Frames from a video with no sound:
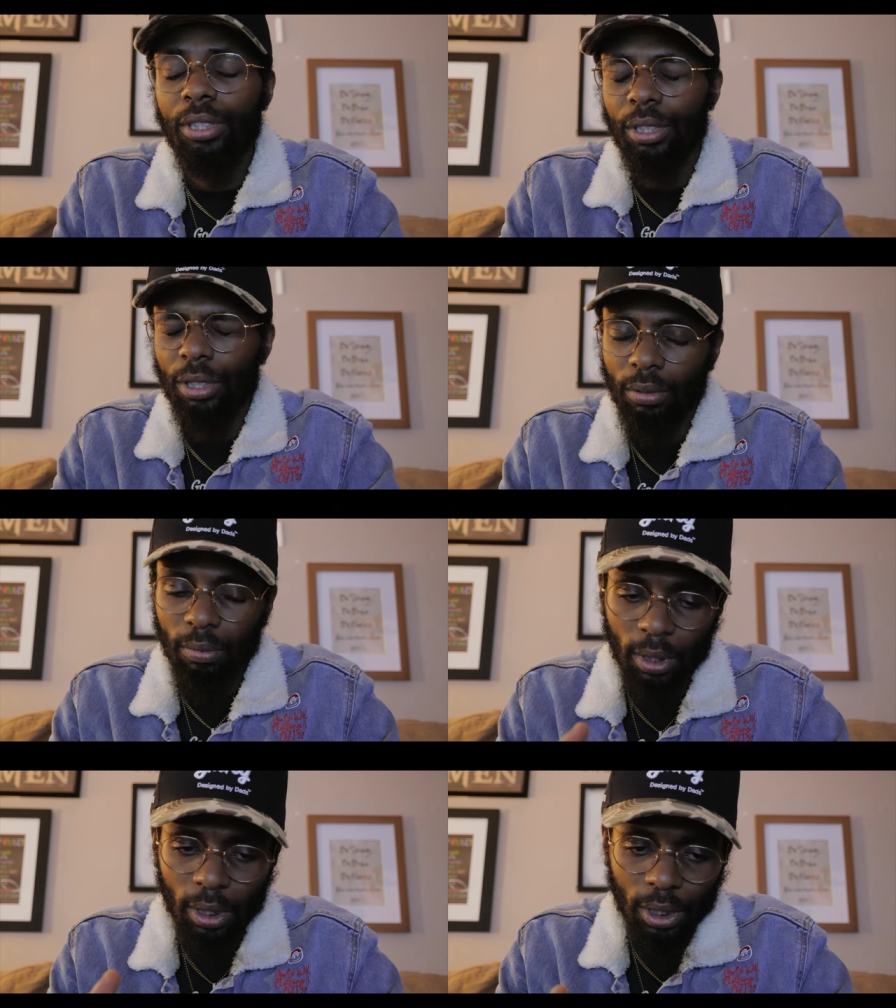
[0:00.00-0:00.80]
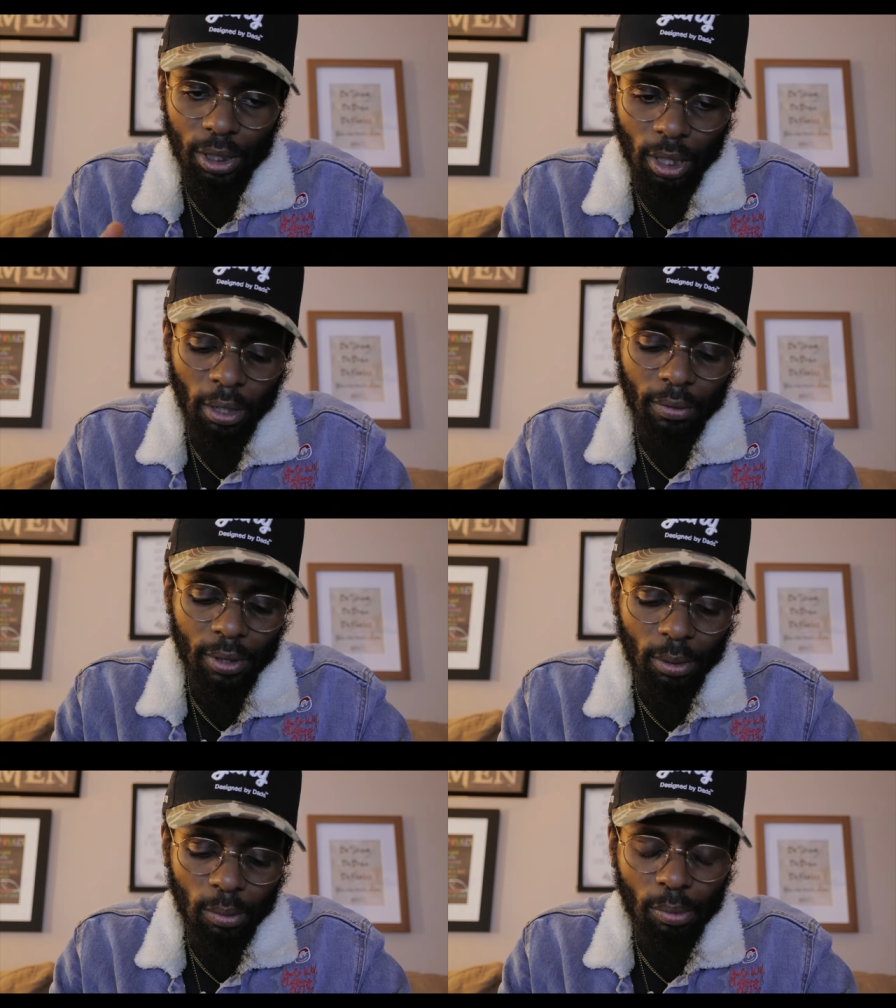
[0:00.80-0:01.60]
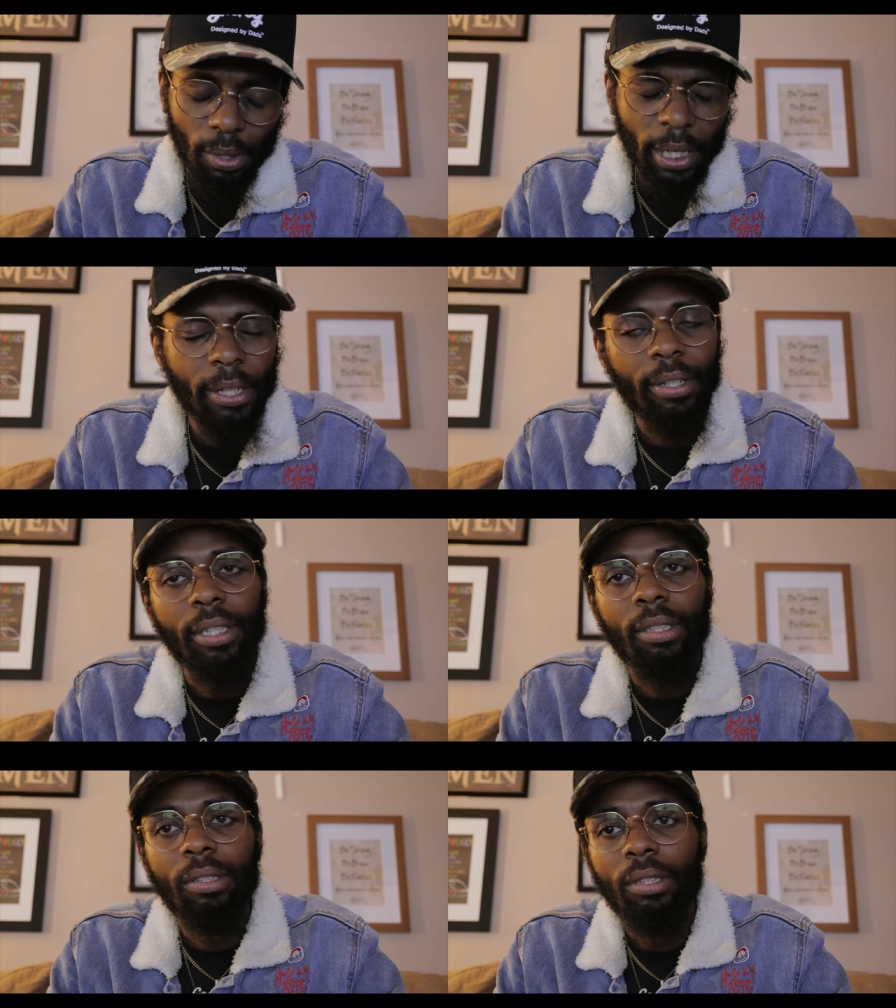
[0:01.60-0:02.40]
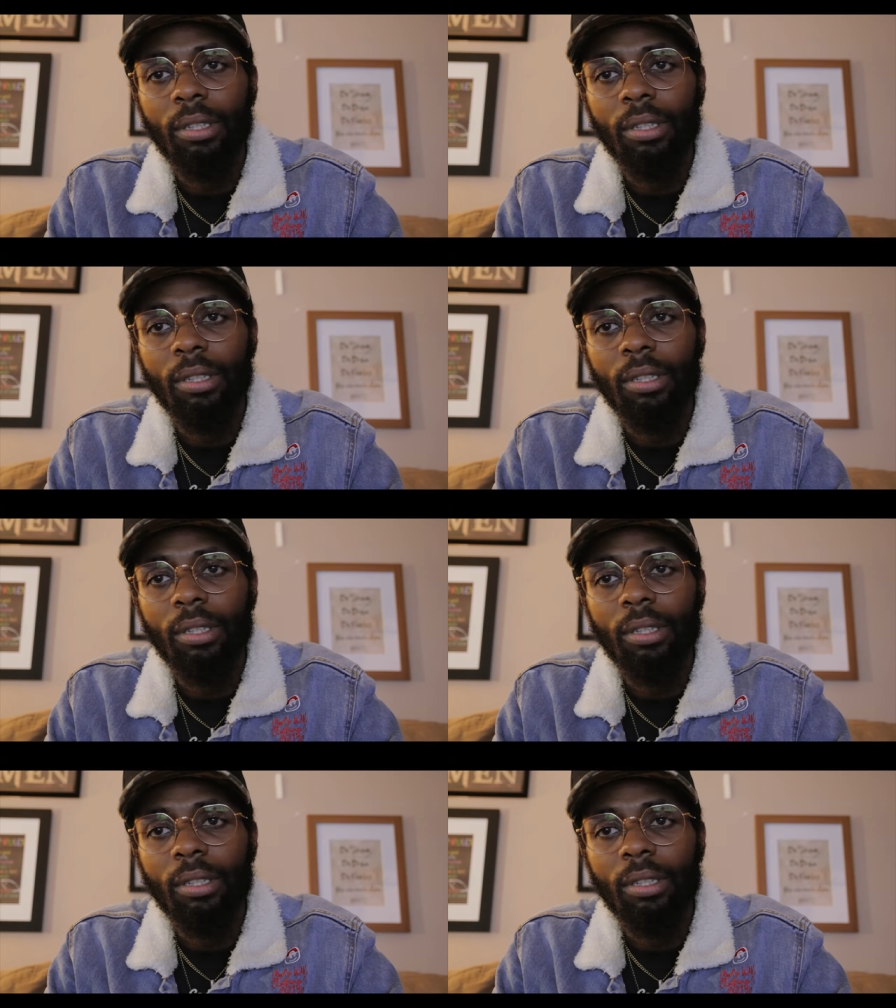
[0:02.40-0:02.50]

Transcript: just really just covering them with prayer. And,